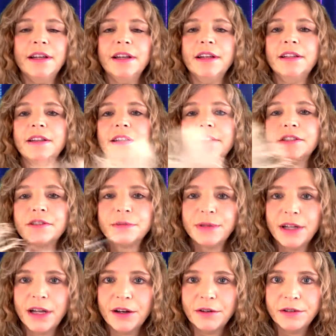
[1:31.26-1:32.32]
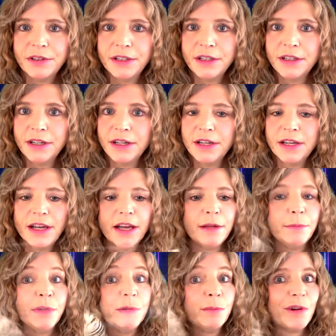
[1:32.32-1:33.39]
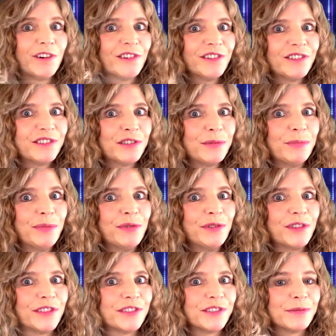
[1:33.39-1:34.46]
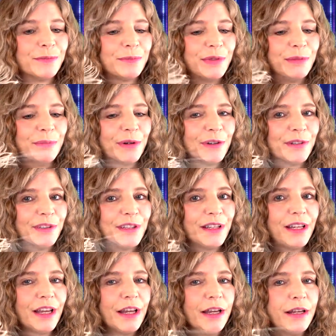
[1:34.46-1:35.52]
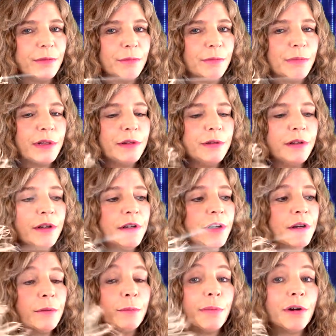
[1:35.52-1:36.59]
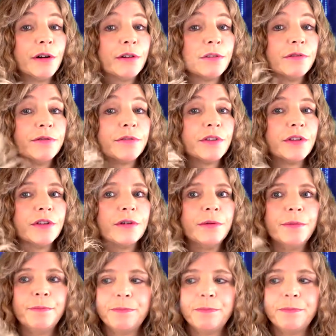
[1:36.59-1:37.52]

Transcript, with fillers: in this reality and be part of the sports, be part of the game, be part of the